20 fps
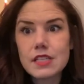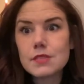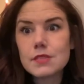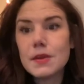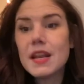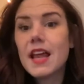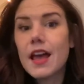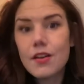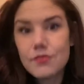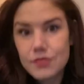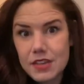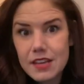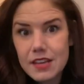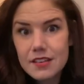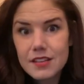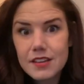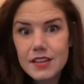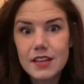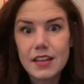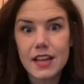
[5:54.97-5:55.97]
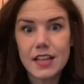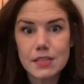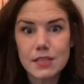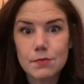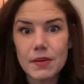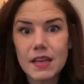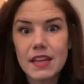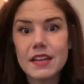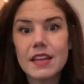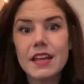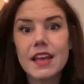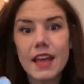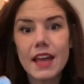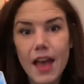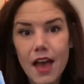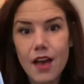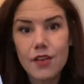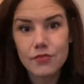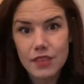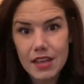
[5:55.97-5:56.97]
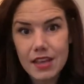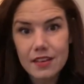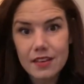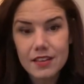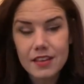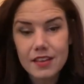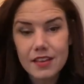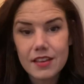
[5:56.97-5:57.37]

It's been heavy. It's been heavy.